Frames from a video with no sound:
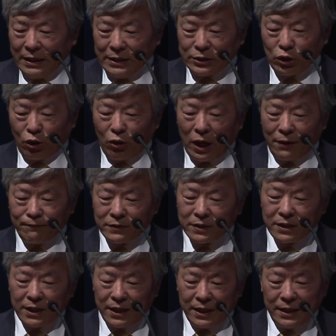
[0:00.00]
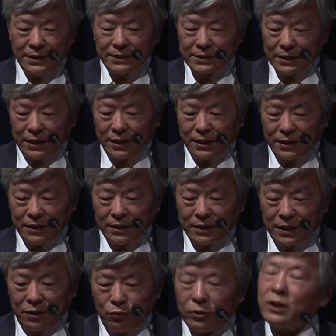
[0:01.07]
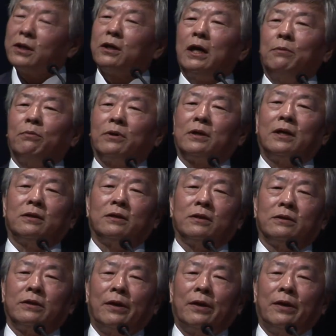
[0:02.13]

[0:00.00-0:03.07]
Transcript: So after this, I wanted to come.